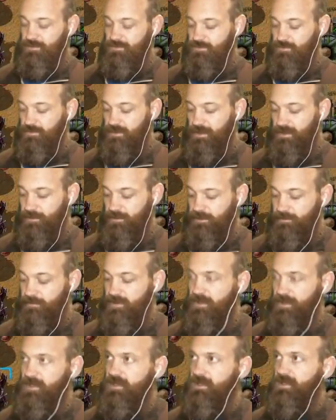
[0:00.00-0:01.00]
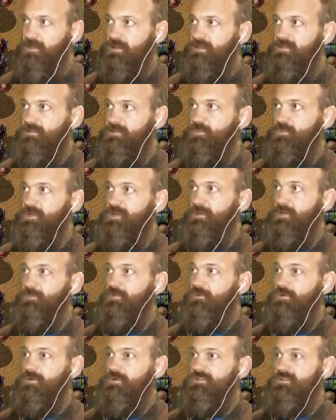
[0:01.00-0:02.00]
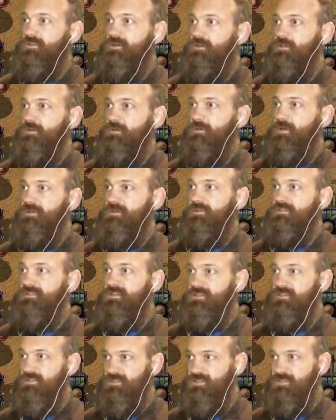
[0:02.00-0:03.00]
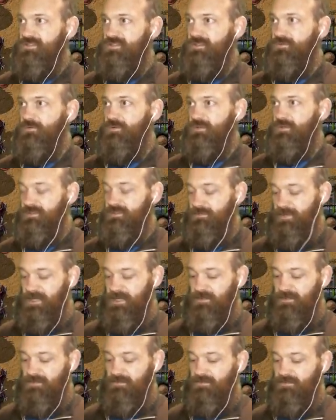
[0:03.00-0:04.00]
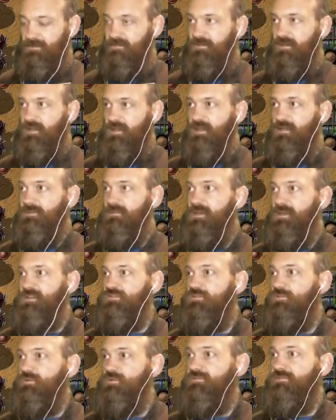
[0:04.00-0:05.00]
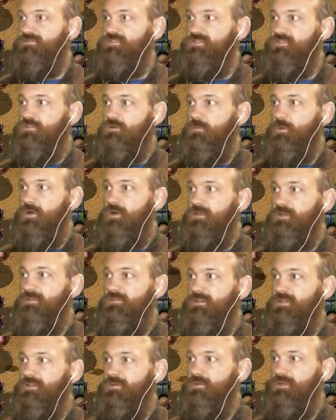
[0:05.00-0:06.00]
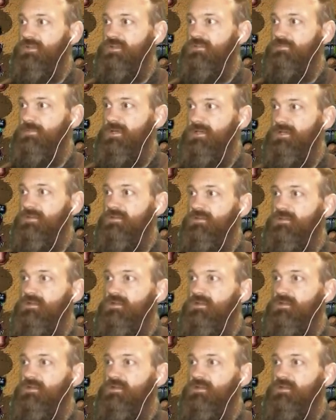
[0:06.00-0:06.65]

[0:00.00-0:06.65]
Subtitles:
do that one. Let's bring up the rocket silo, and let's actually just see what we need to make it, and make sure we've stockpiled everything we need to make it.